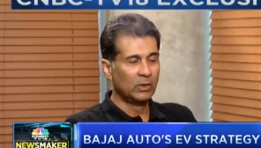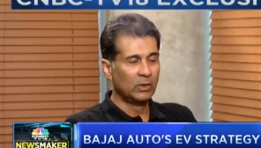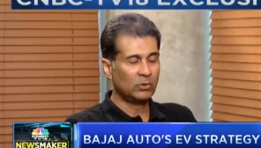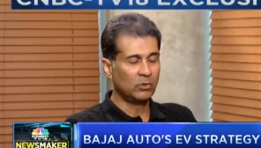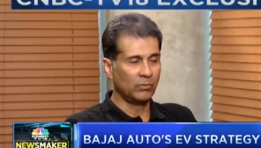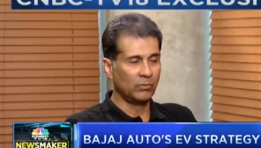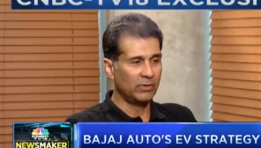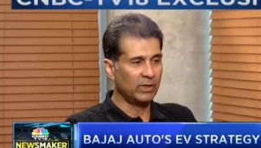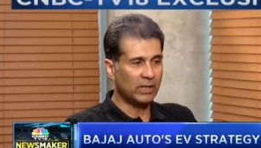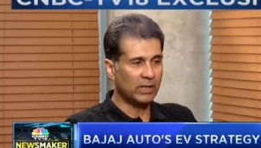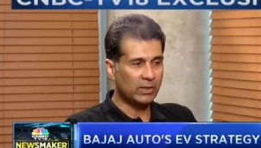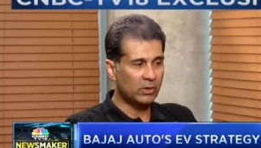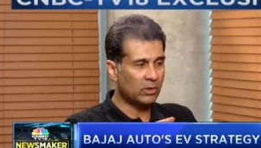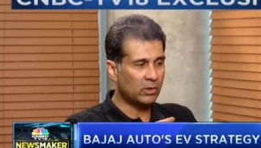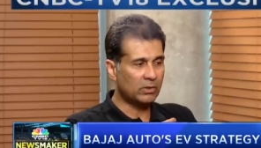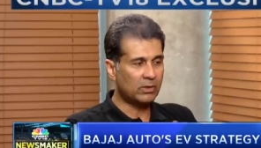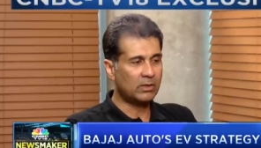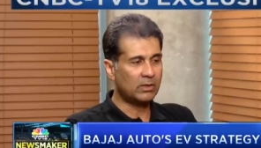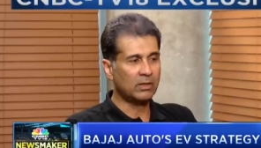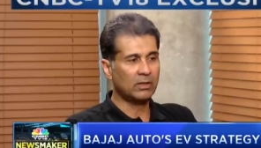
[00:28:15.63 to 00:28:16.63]
So we are
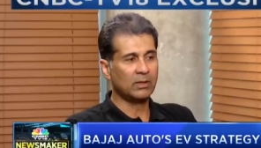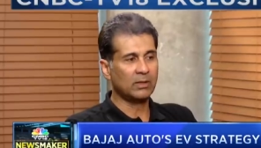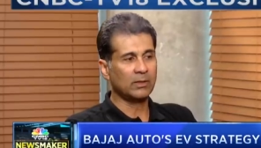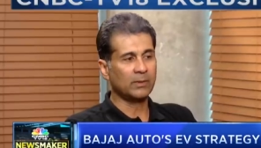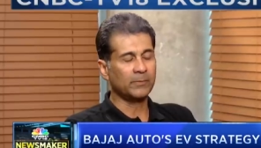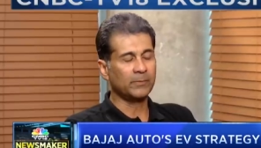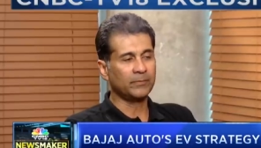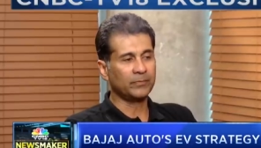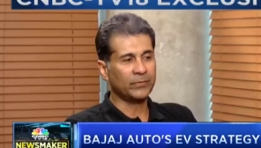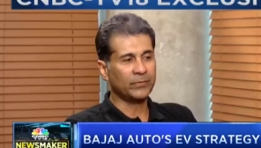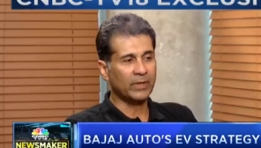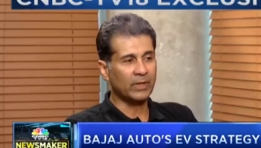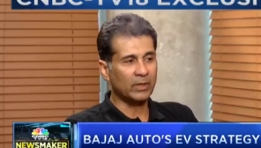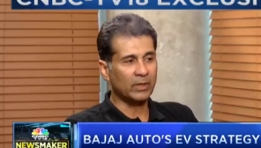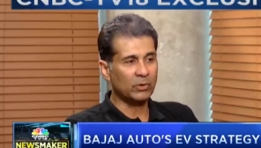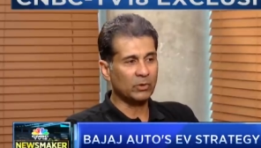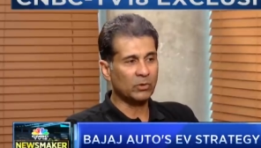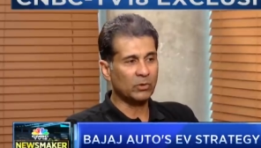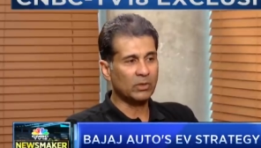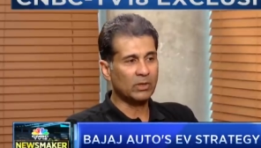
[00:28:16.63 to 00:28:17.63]
not, um,
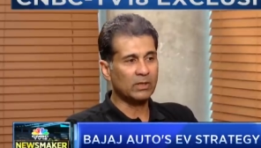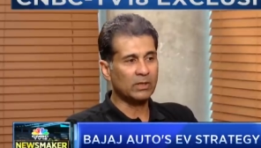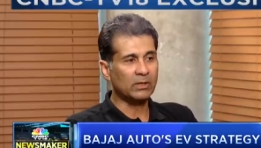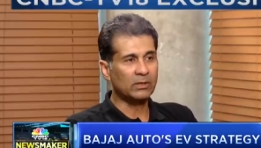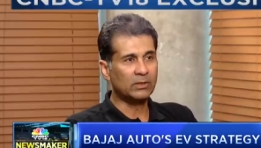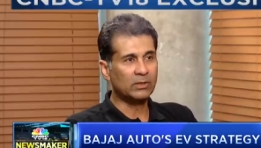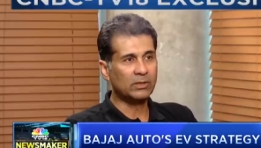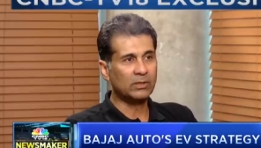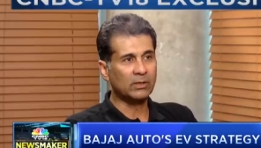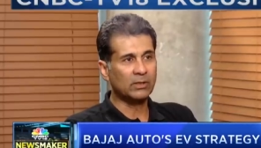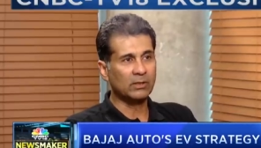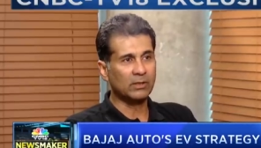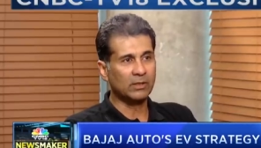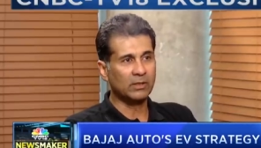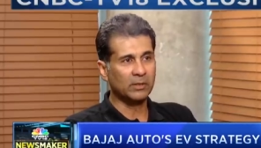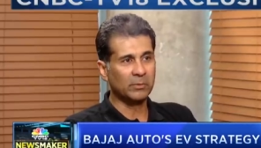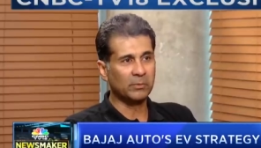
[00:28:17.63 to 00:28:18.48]
uh, you know, conditioned